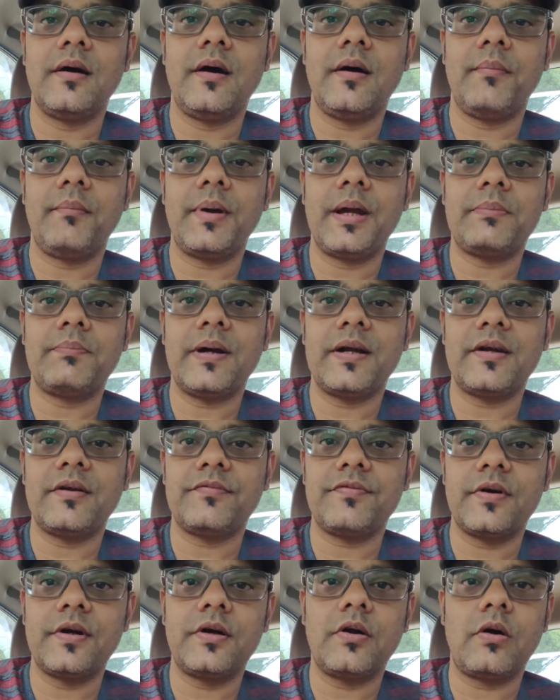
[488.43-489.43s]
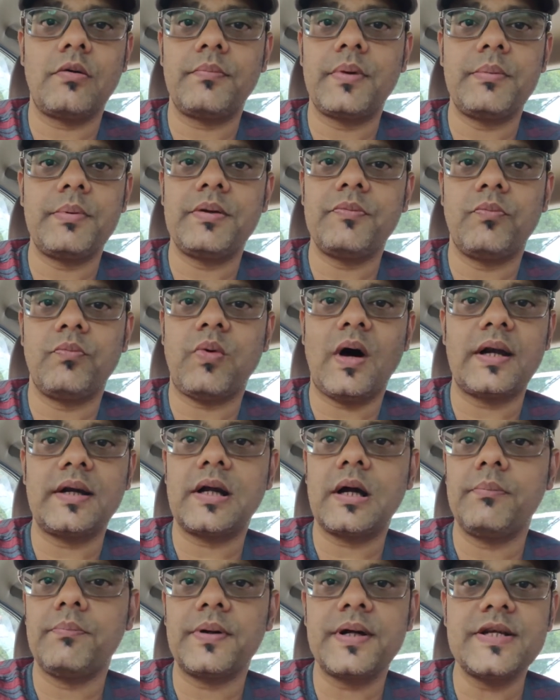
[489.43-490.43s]
uh, made by different, or maybe
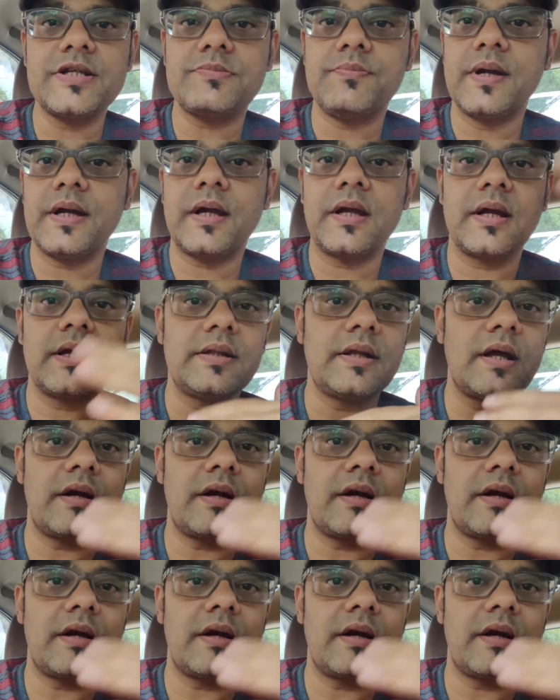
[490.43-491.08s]
one company is making it,